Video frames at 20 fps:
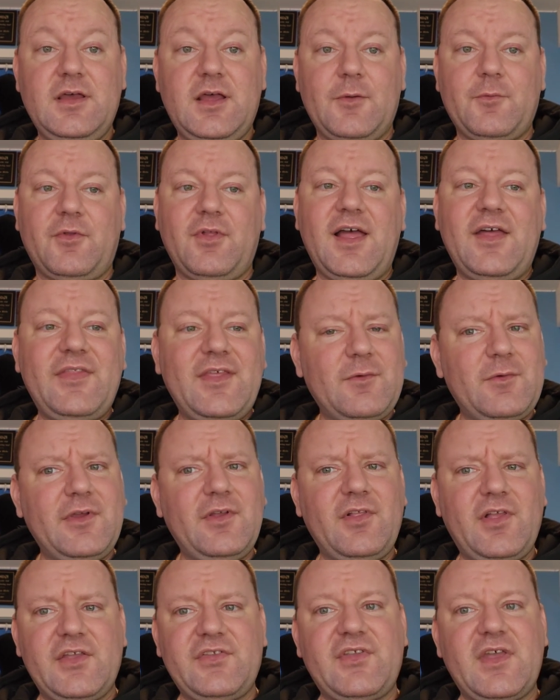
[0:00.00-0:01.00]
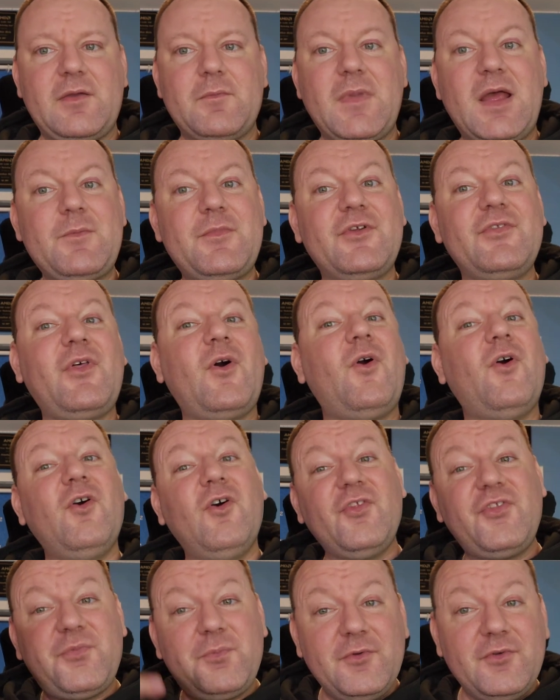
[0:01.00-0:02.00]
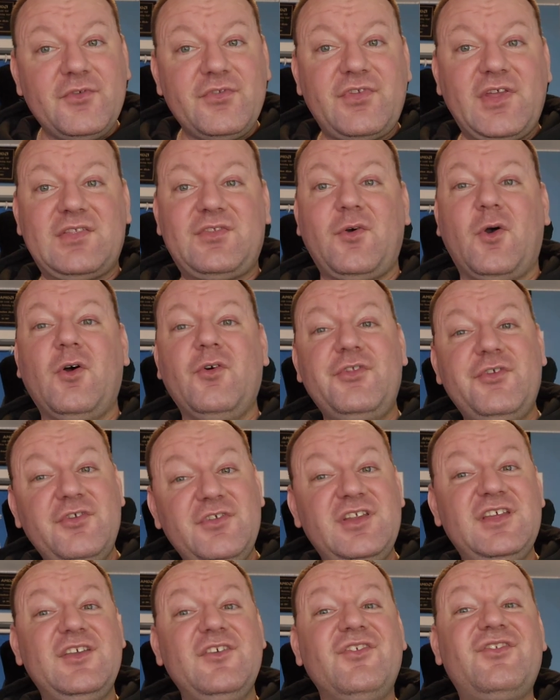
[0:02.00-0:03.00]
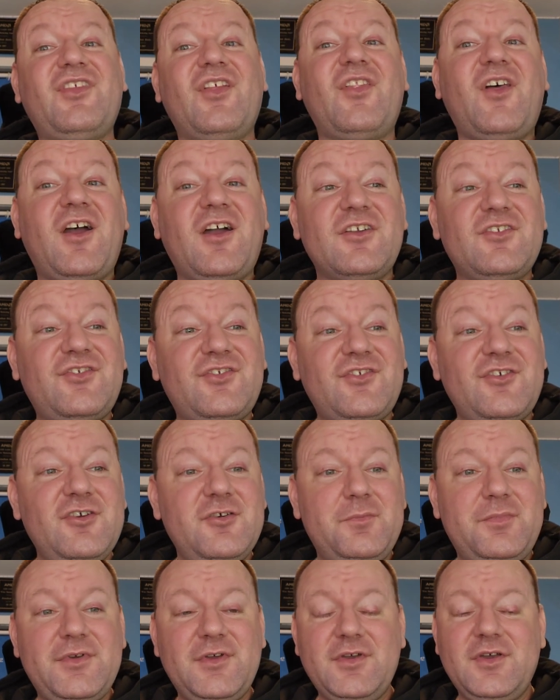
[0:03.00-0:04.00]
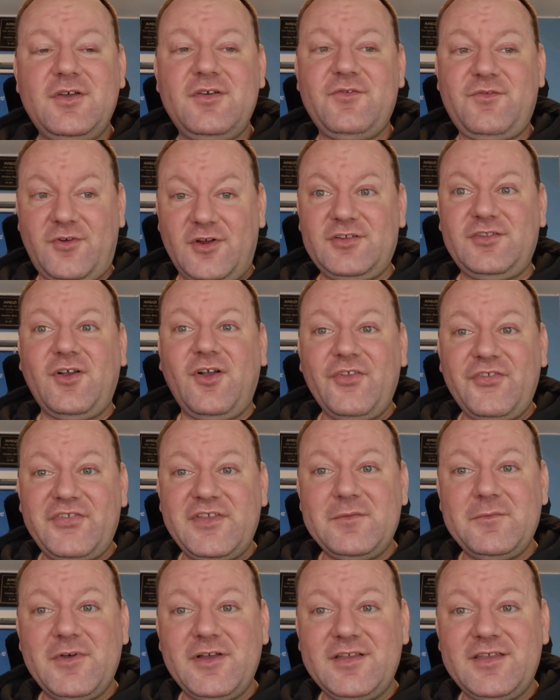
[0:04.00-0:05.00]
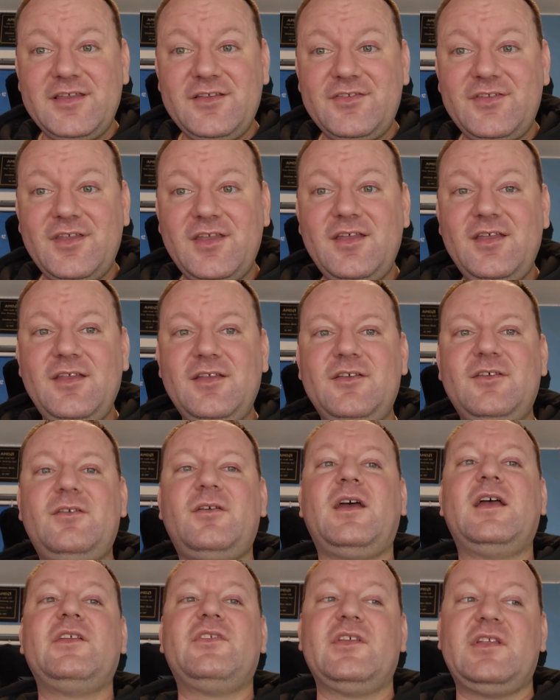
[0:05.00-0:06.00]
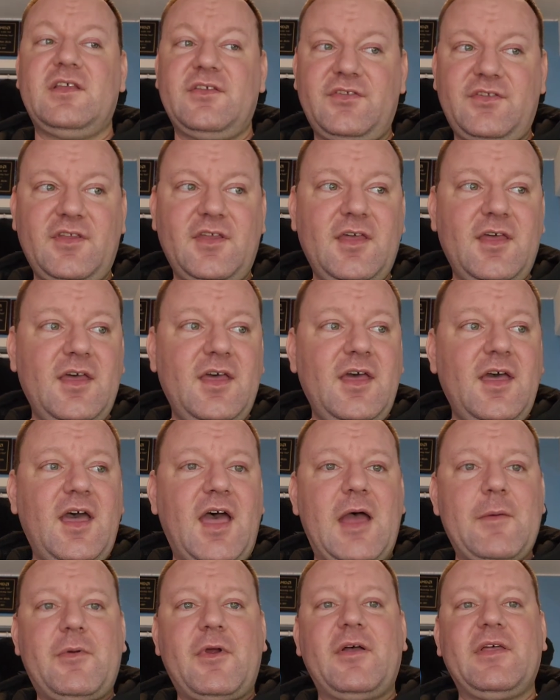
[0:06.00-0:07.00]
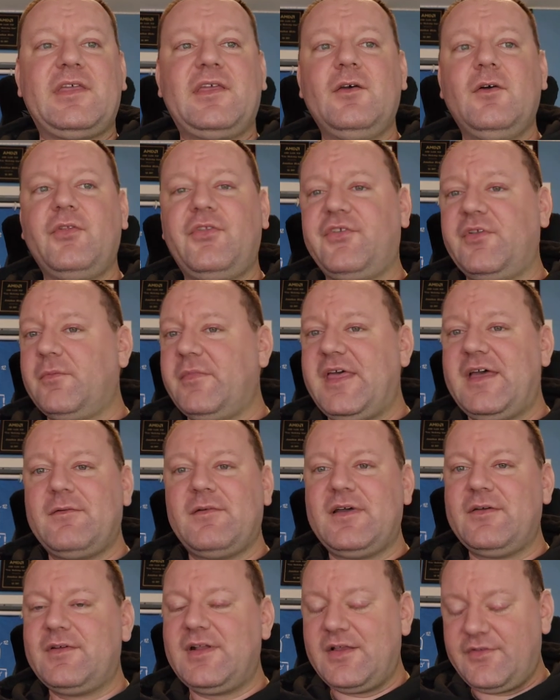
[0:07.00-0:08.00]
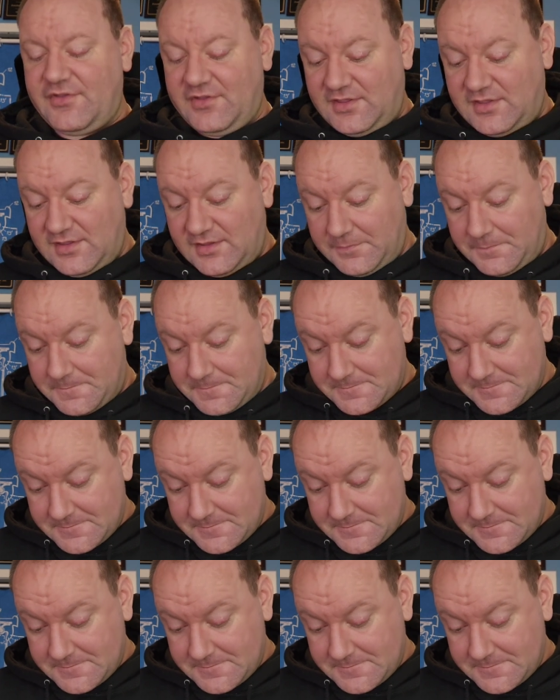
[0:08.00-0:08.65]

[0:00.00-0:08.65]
I'm glad they realized that. Remember the old spoons? They told you to use the large scoop for adult sea monkeys? Craziness. I probably killed some that way when I was a kid.